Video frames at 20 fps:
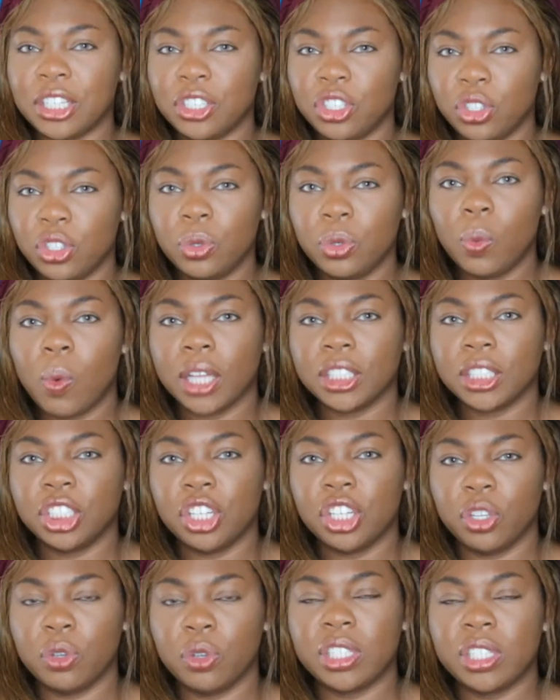do want to
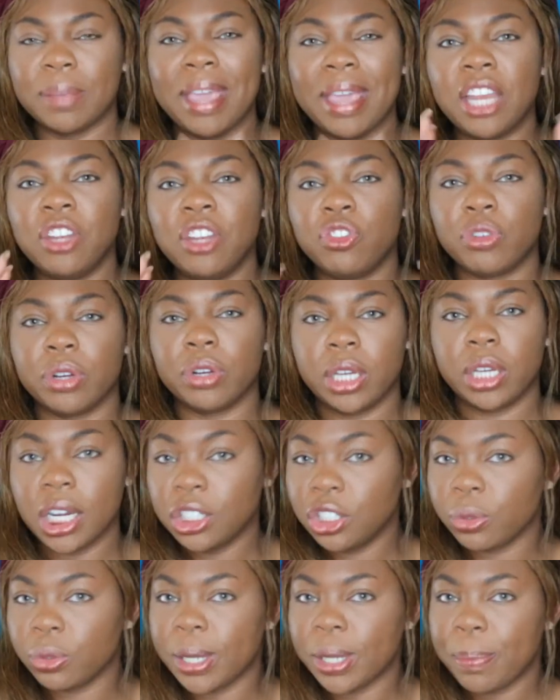do some
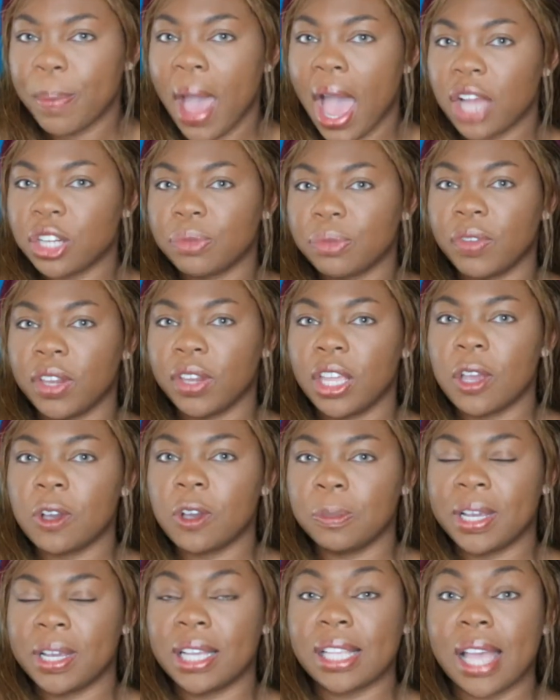introductory pageant
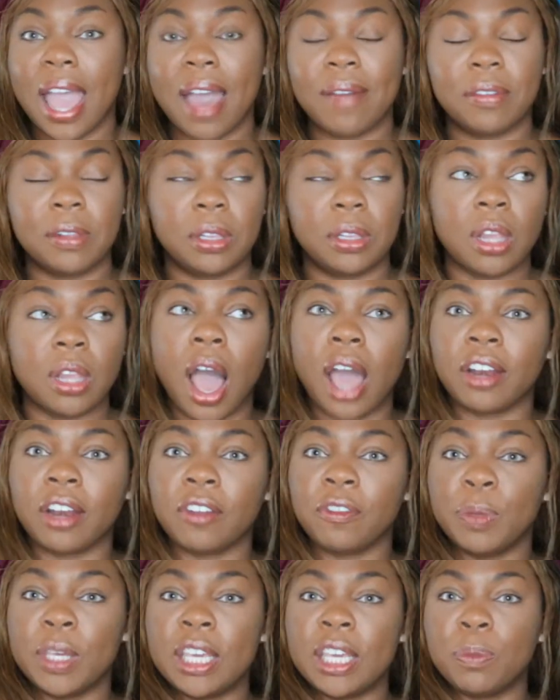videos because I have a lot
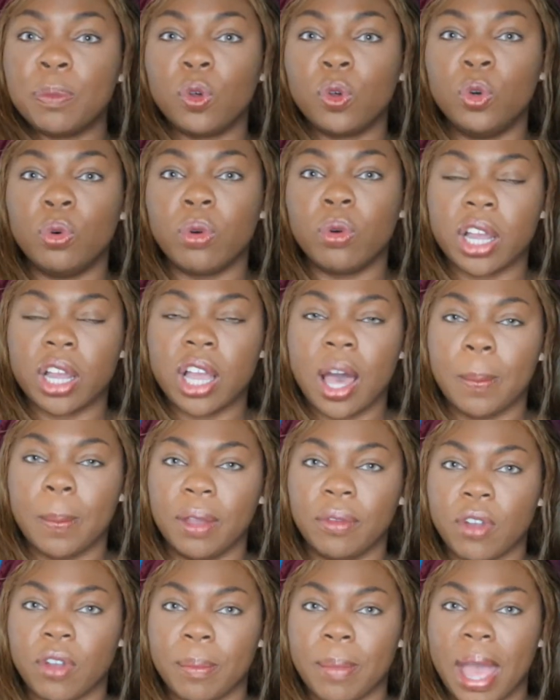of people who are
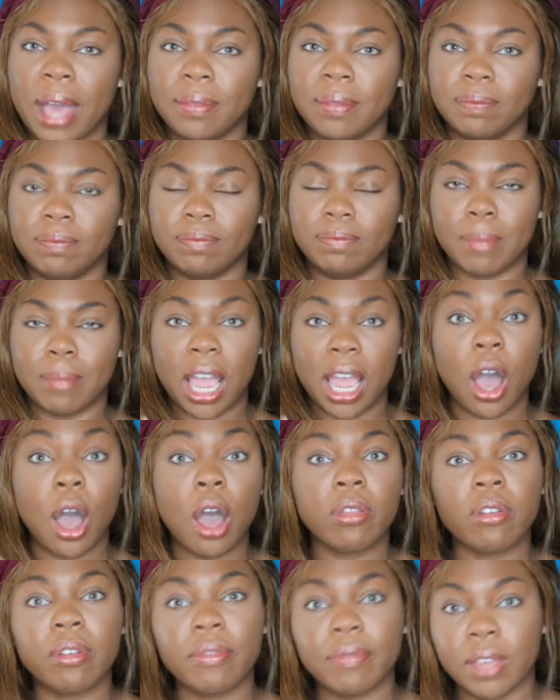coming from my
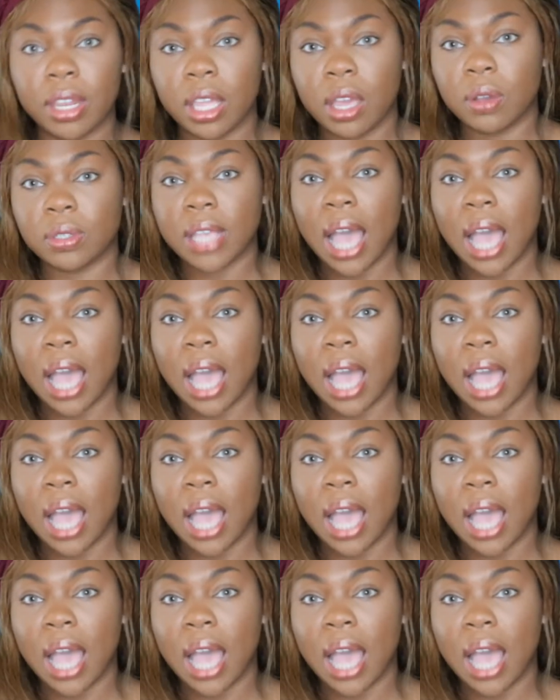other videos